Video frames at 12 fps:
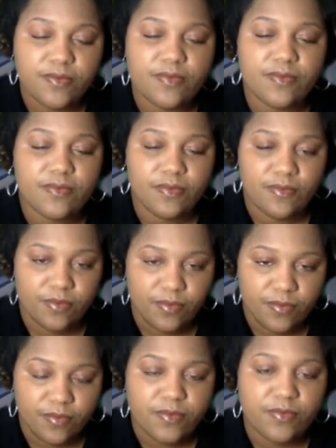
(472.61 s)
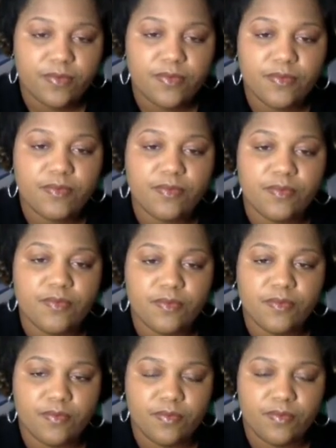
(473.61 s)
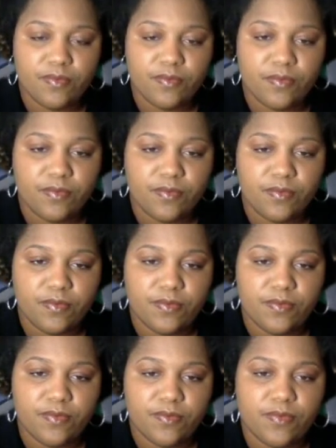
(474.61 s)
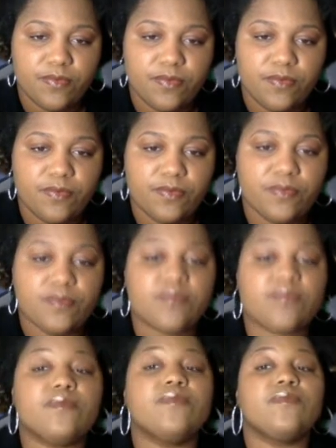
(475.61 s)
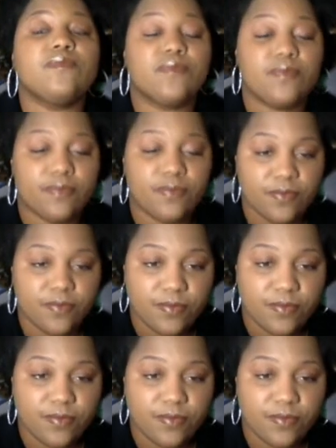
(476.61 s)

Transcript: This person isn't speaking.